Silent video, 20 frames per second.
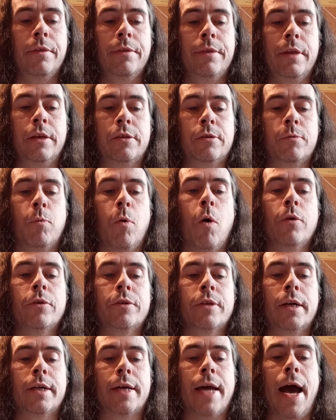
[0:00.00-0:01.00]
This was
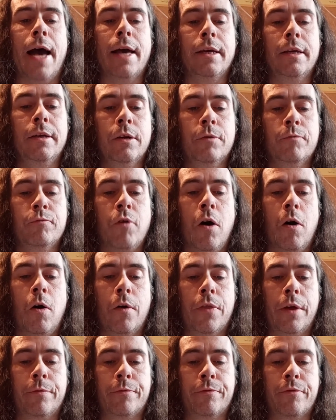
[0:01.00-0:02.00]
again
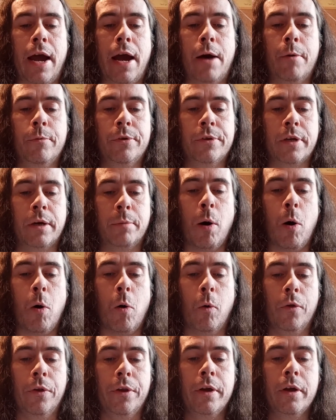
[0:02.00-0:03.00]
rather frowned
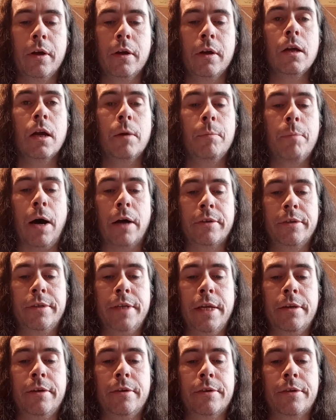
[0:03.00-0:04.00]
upon, but
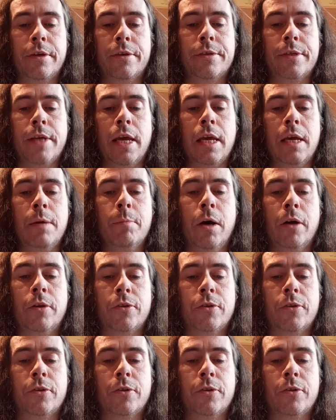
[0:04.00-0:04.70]
didn't seem